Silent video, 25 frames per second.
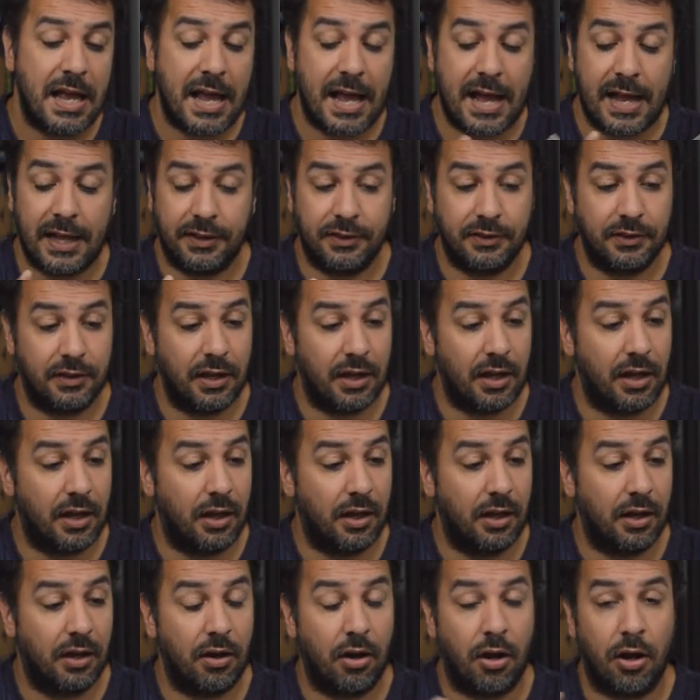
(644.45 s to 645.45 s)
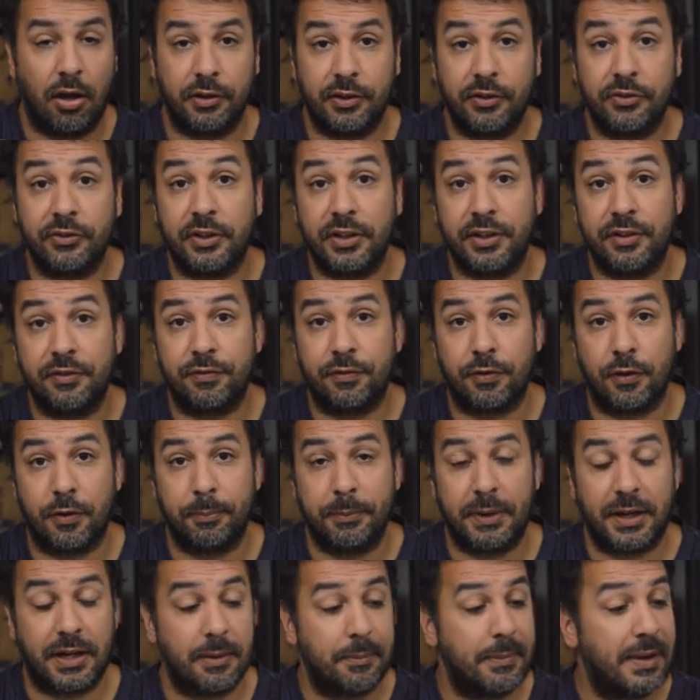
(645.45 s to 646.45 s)
And uh, honestly, for
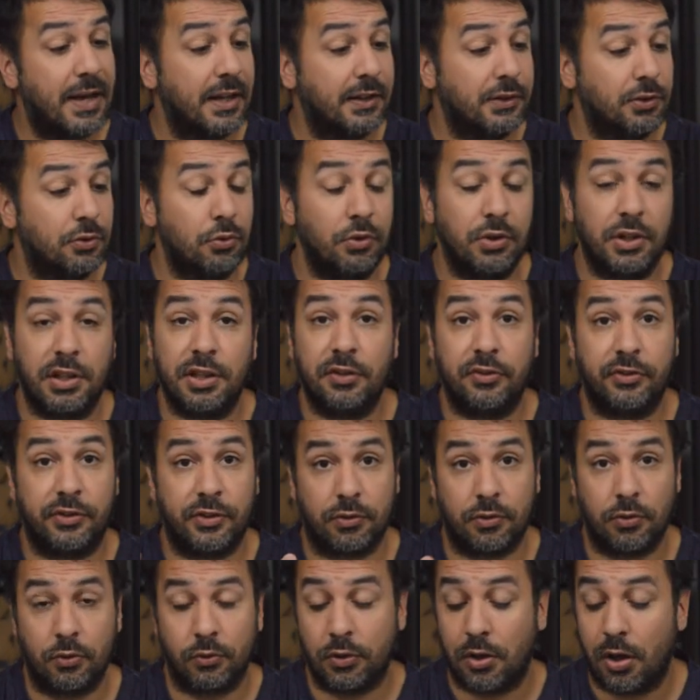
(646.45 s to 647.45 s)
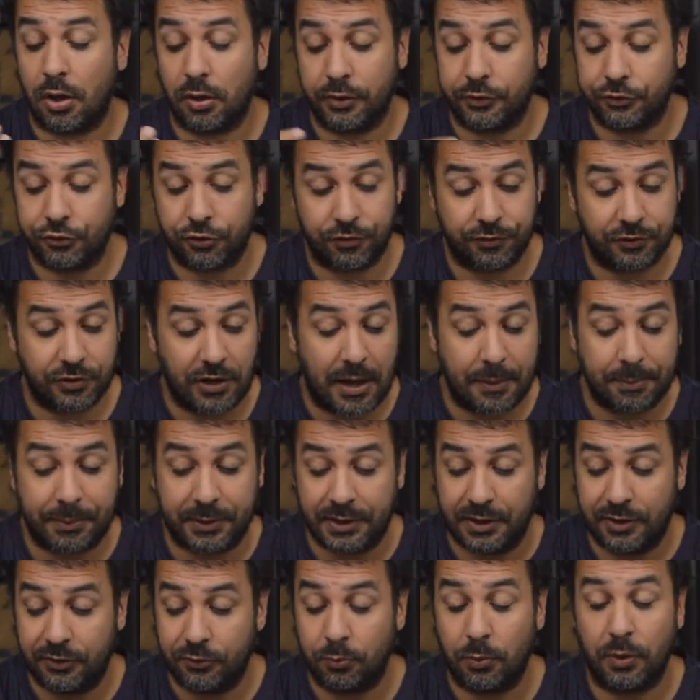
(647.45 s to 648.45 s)
Mega Man, you need zero knowledge of
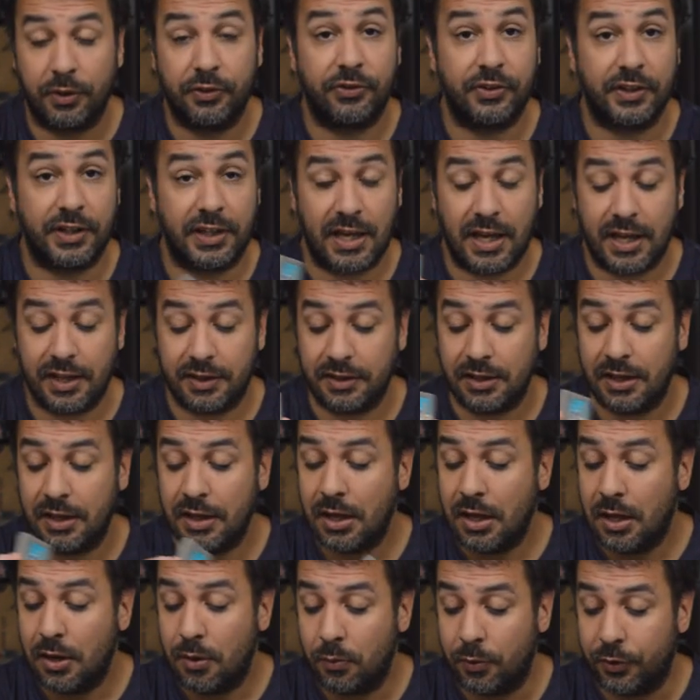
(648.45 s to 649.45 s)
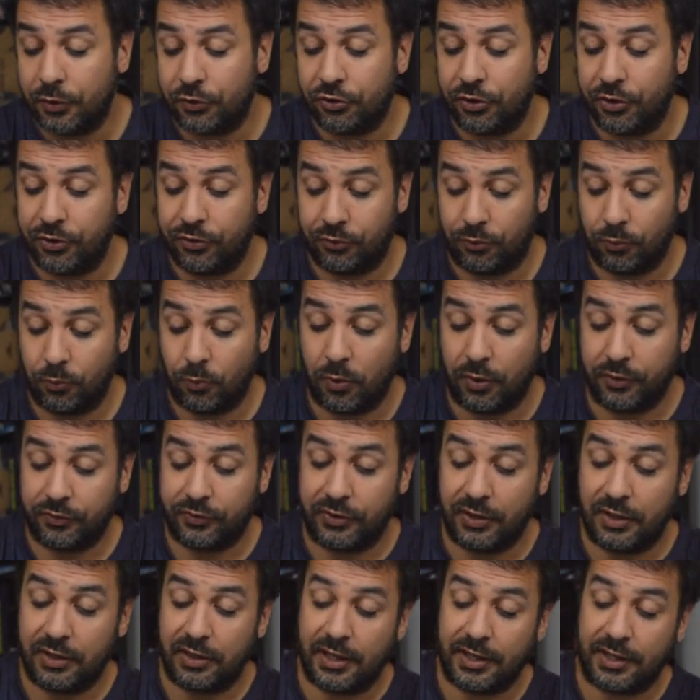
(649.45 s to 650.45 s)
Japanese once again, which is
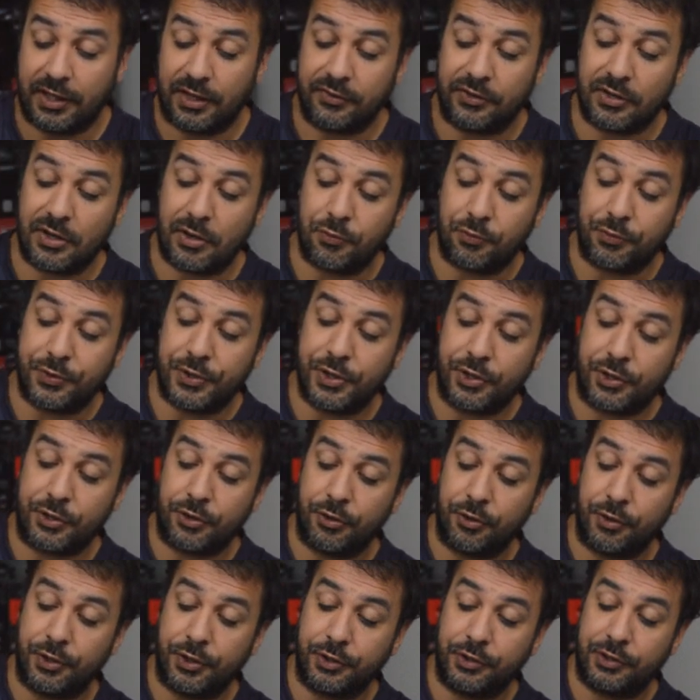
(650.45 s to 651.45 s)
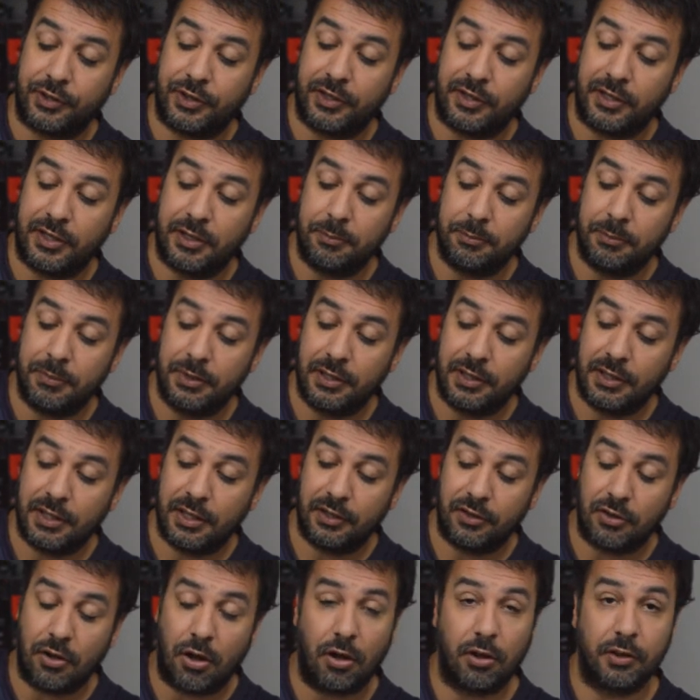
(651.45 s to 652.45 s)
once, like I said, a reoccurring theme
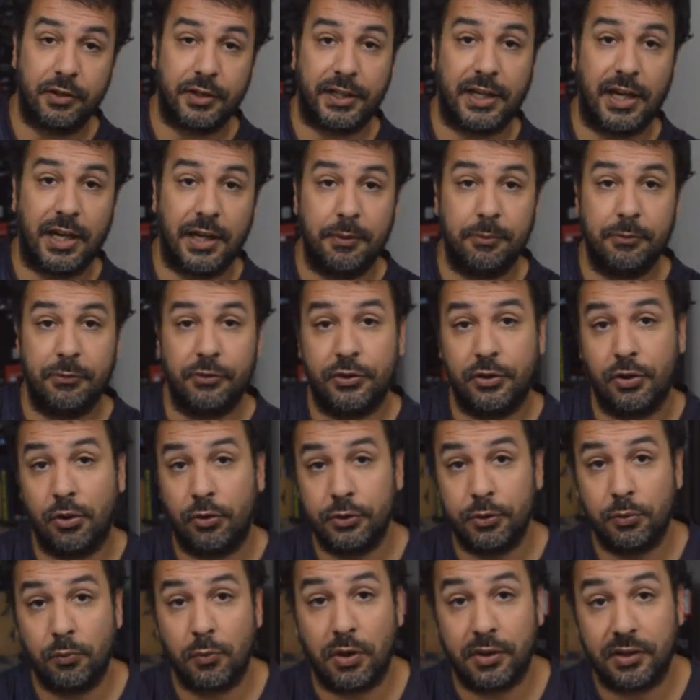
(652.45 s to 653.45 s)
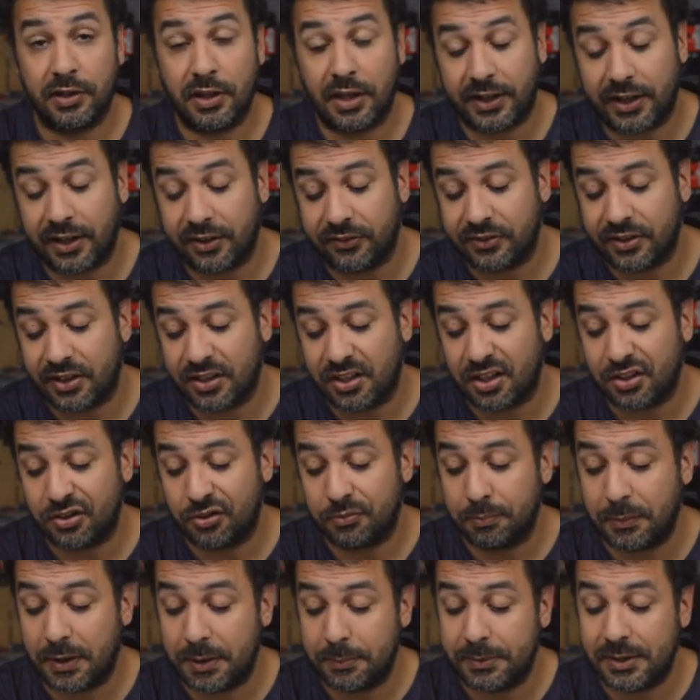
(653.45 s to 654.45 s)
in all the games. The only one, like I said,
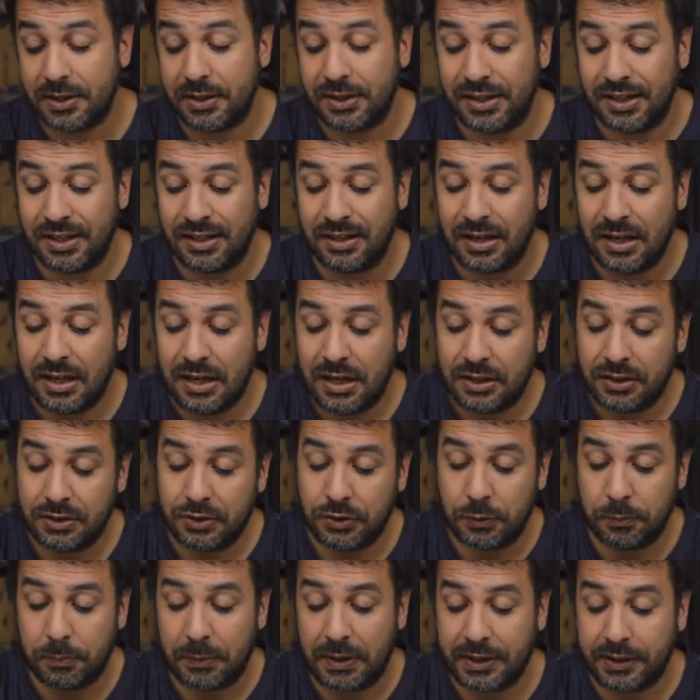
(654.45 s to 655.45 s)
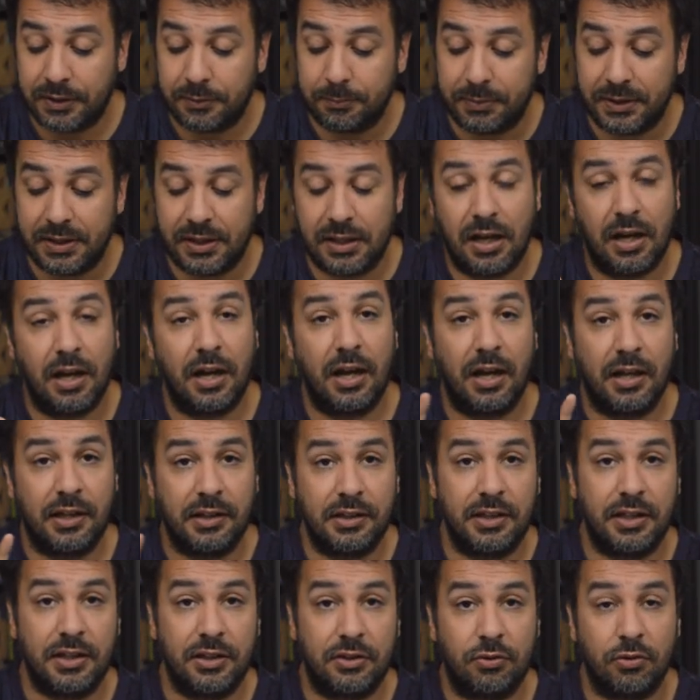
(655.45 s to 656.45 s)
that maybe you might be
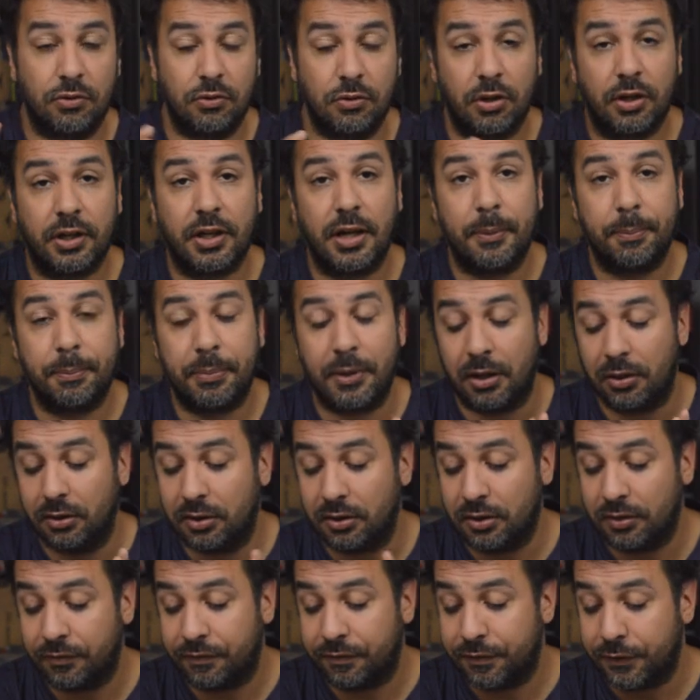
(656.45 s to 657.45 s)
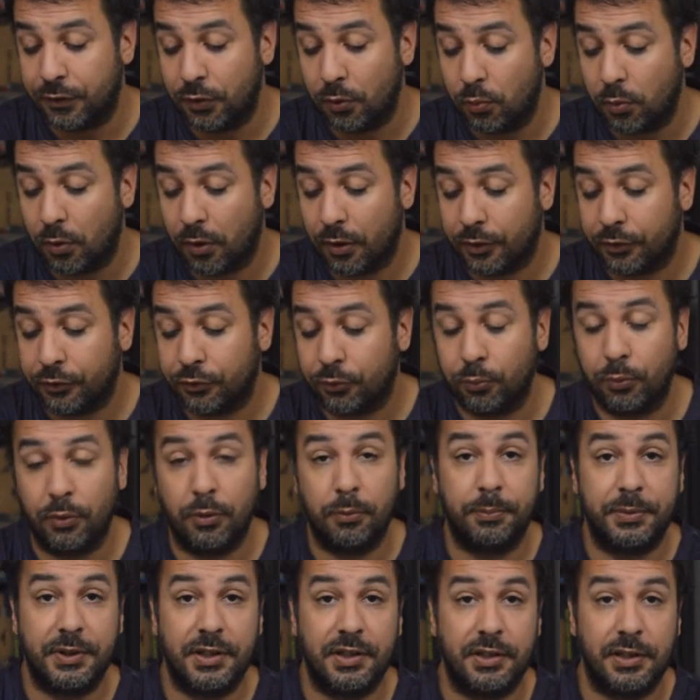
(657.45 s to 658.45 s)
need to look up a few words
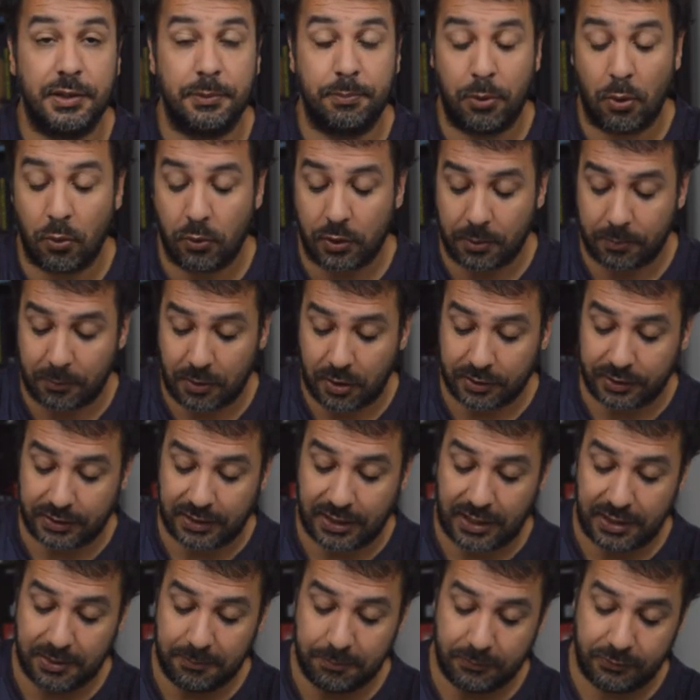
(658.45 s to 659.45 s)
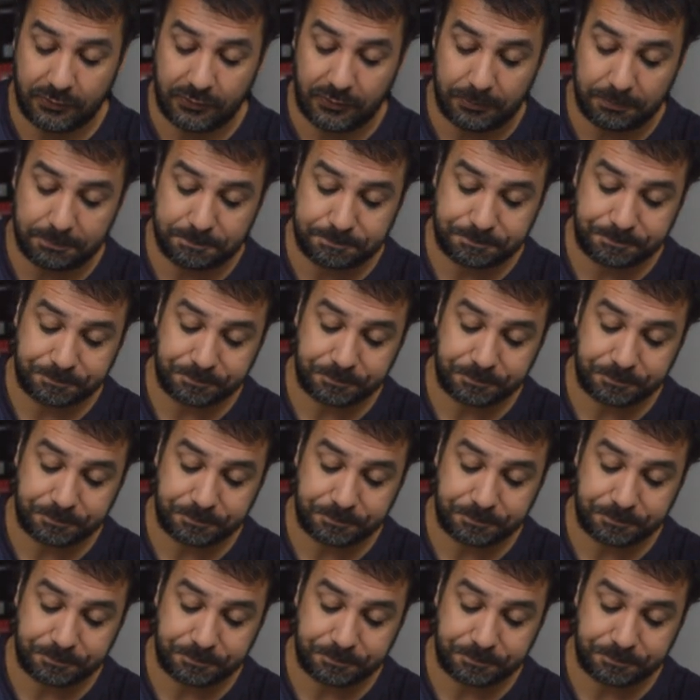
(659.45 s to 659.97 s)
will be the Pokemon games.